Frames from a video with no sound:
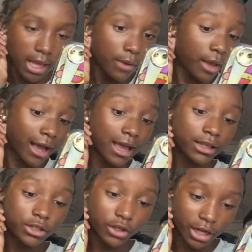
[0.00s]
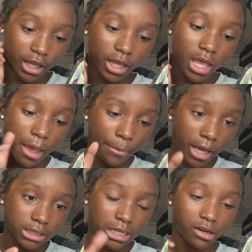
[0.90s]
We got calendar again, but
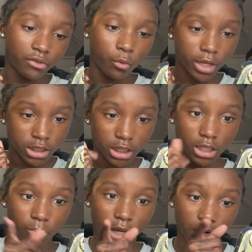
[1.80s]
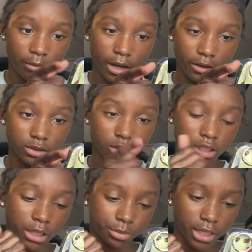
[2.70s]
inside of a widget. And we got a batteries
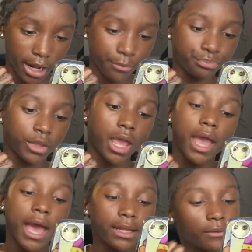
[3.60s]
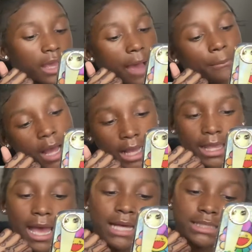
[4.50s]
widget up there. And then we got
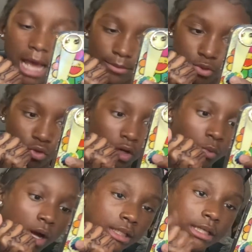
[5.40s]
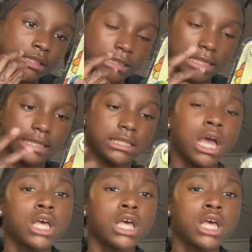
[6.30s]
podcast, app store, wallet, and settings.